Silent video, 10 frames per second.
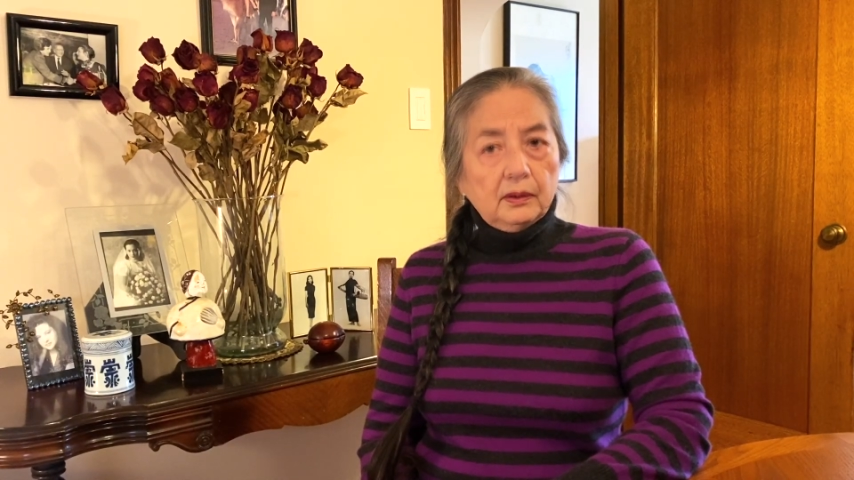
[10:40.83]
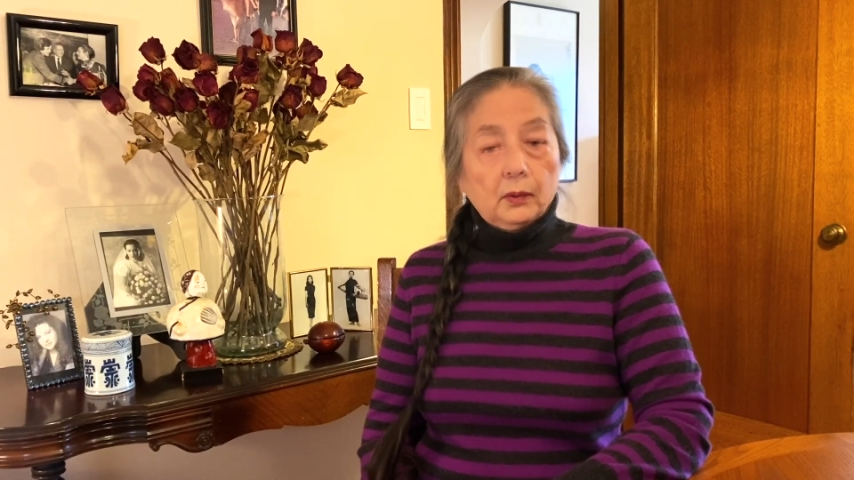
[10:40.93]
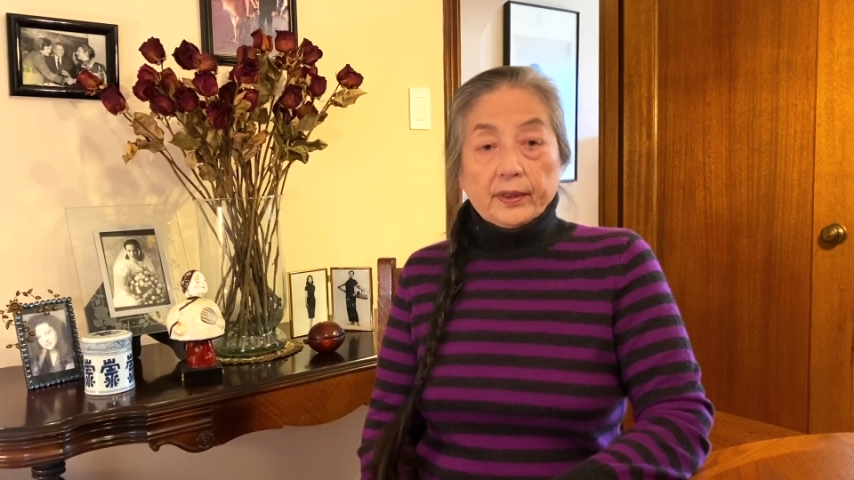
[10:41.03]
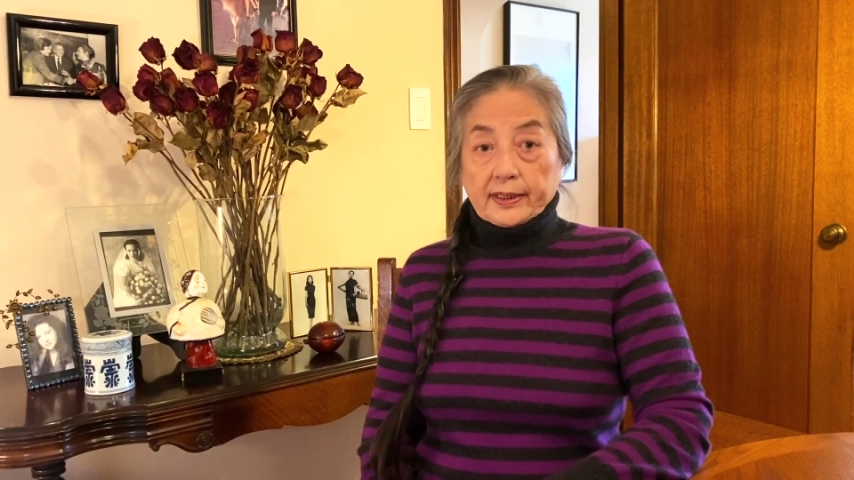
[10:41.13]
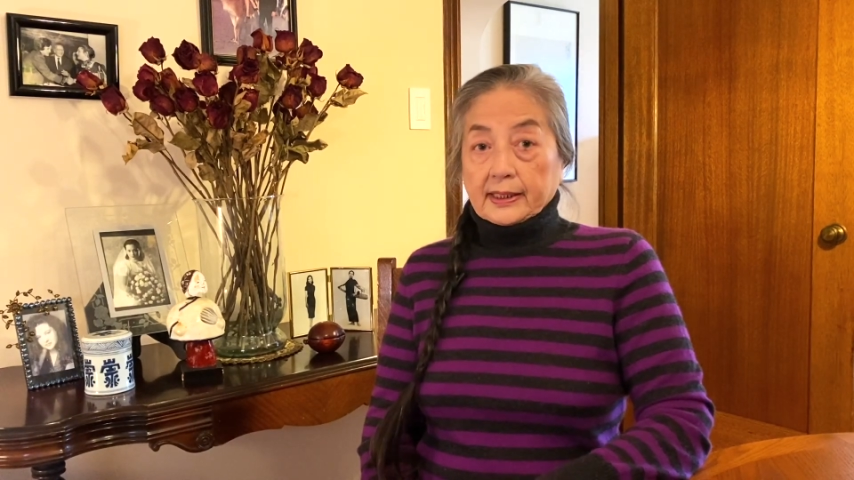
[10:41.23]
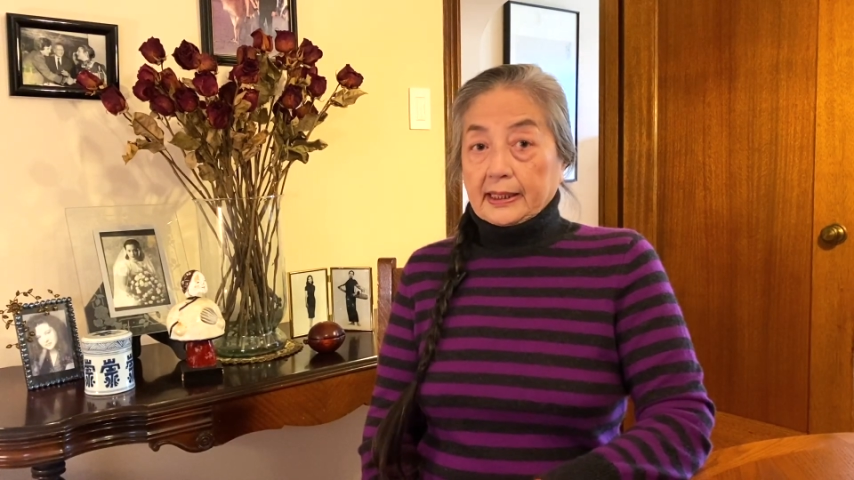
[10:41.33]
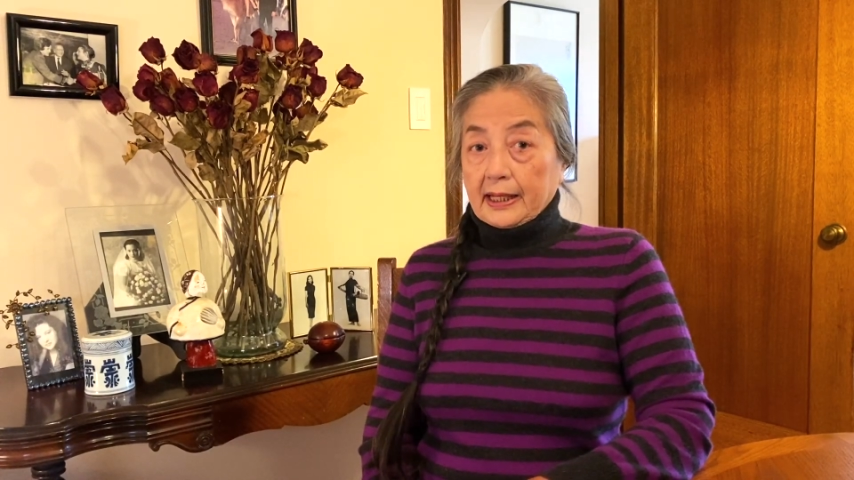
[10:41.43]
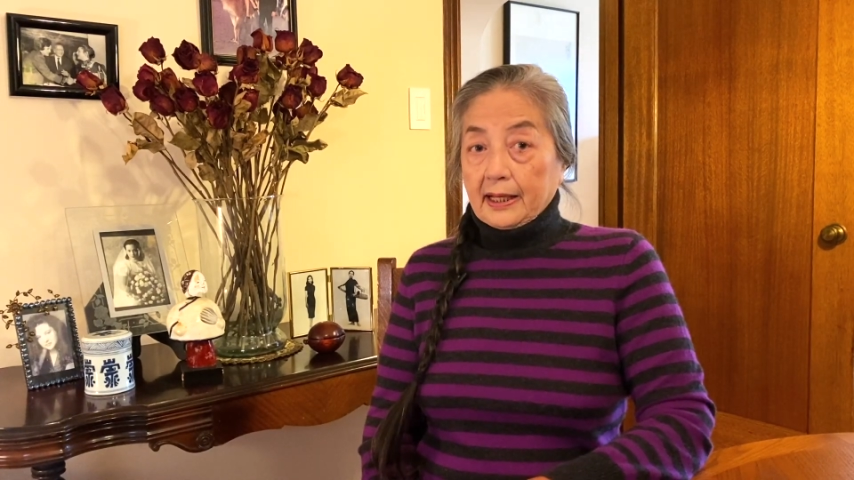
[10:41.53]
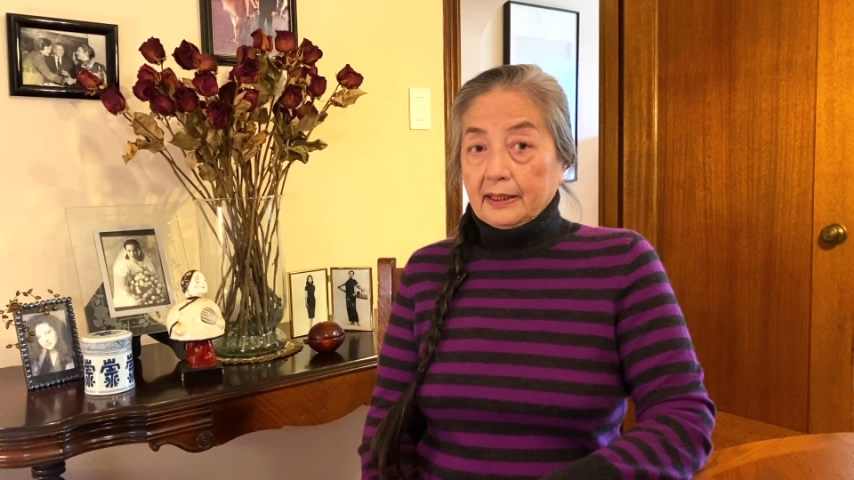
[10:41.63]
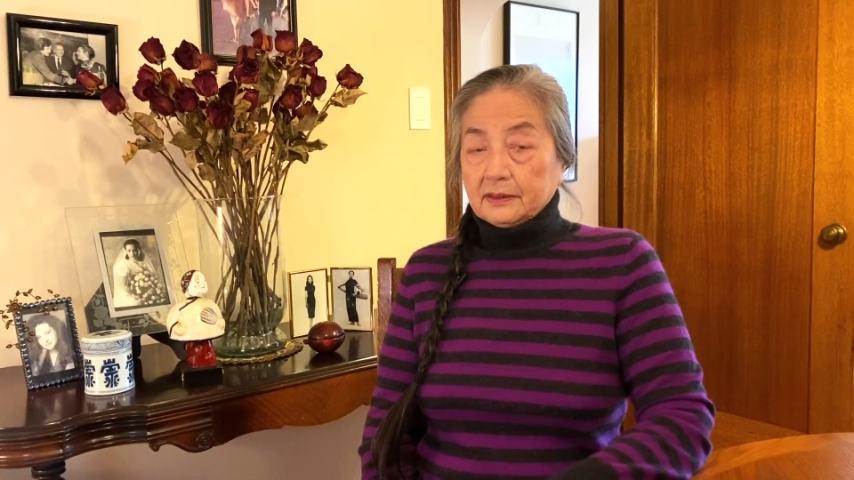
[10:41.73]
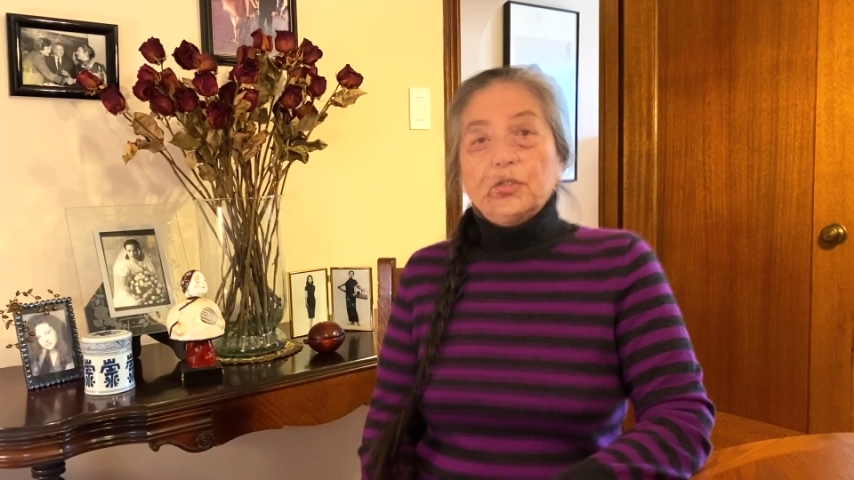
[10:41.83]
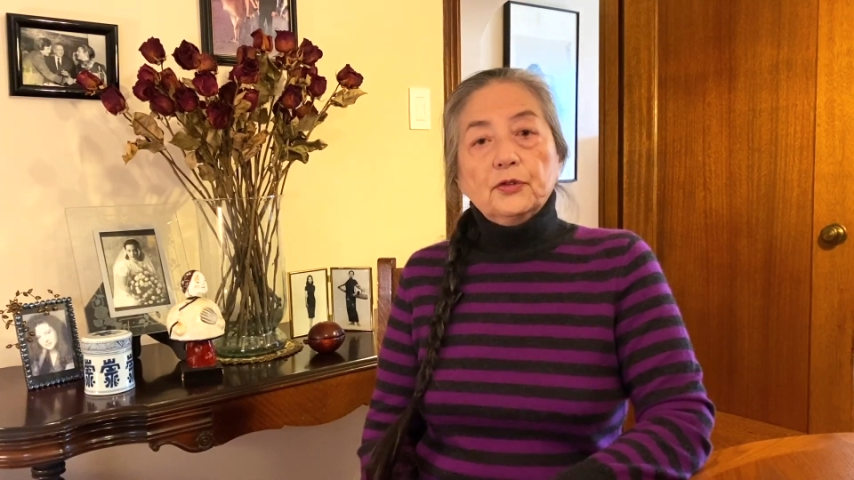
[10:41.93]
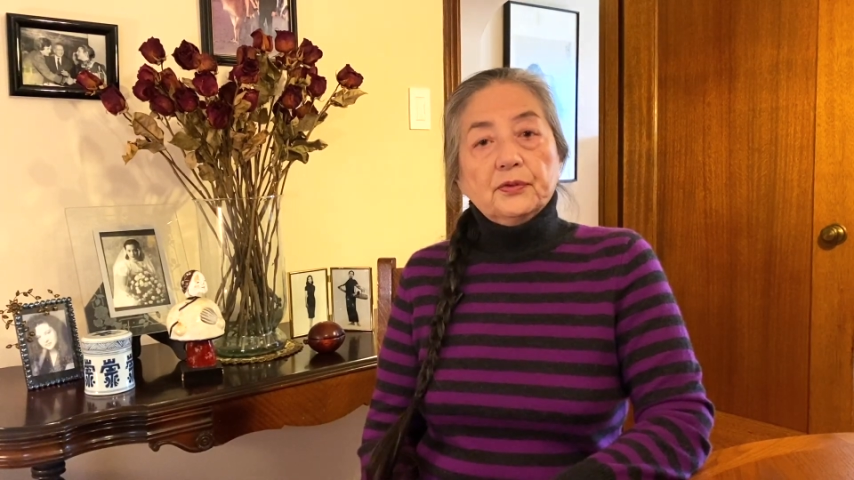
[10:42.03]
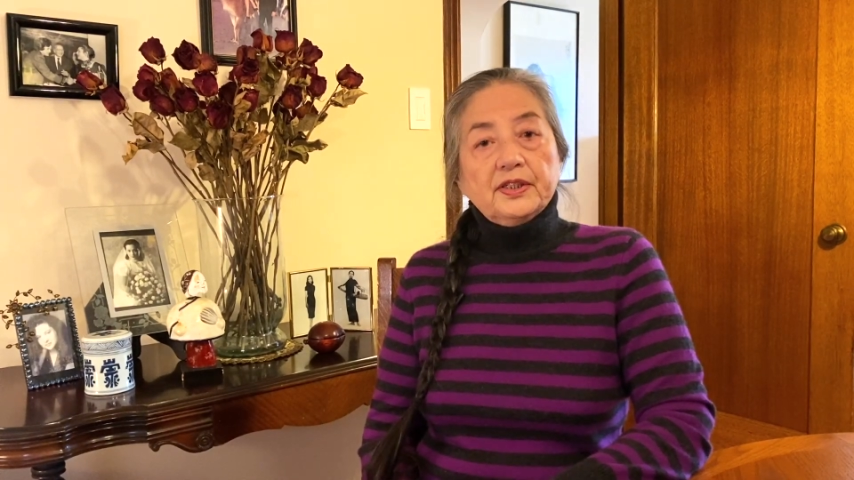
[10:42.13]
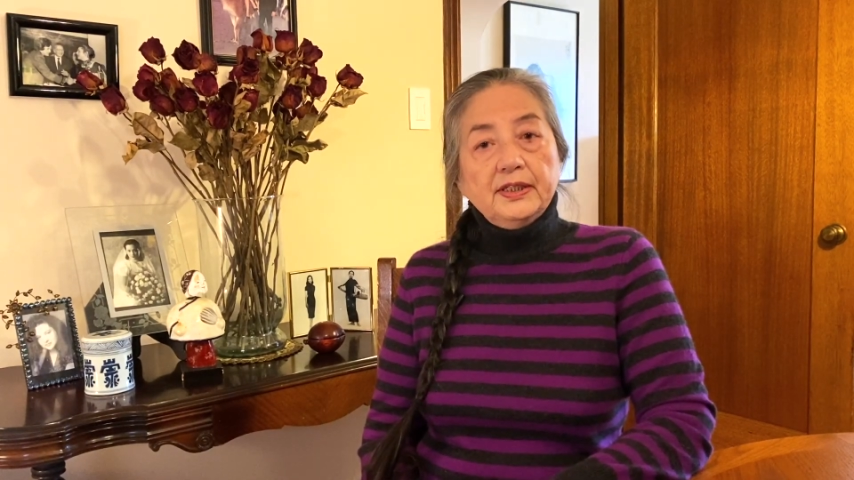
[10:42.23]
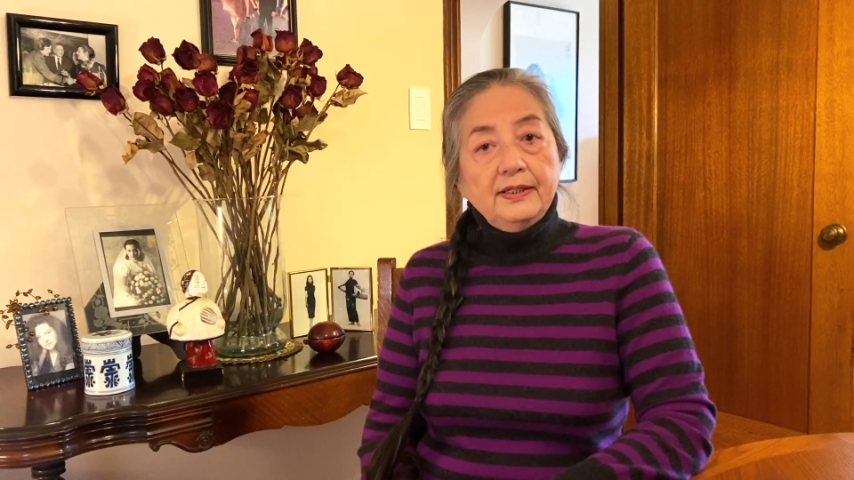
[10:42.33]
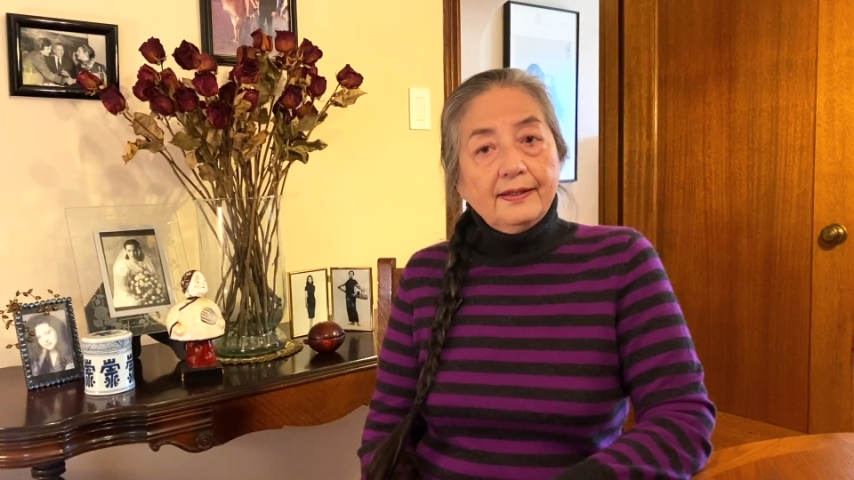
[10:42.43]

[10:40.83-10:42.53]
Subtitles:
was I glad to see